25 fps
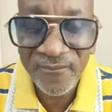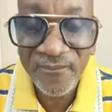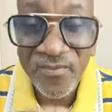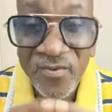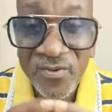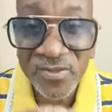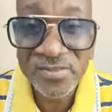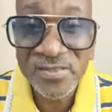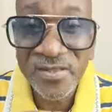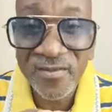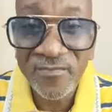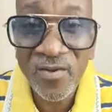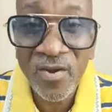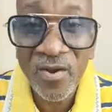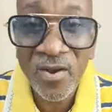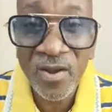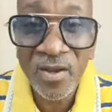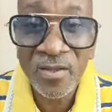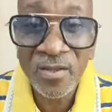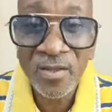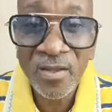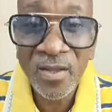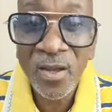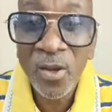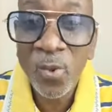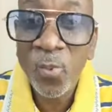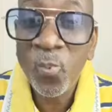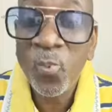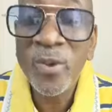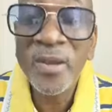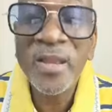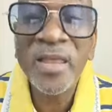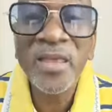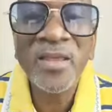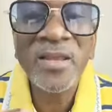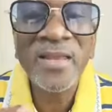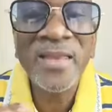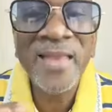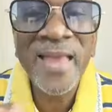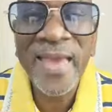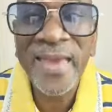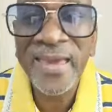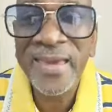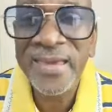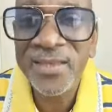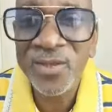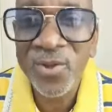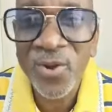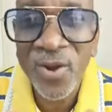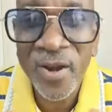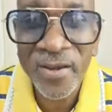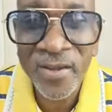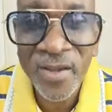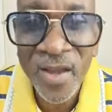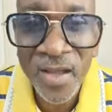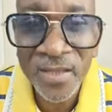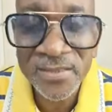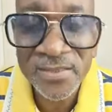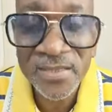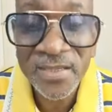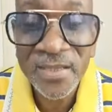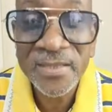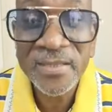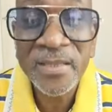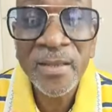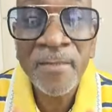First of all, whether you like it or not,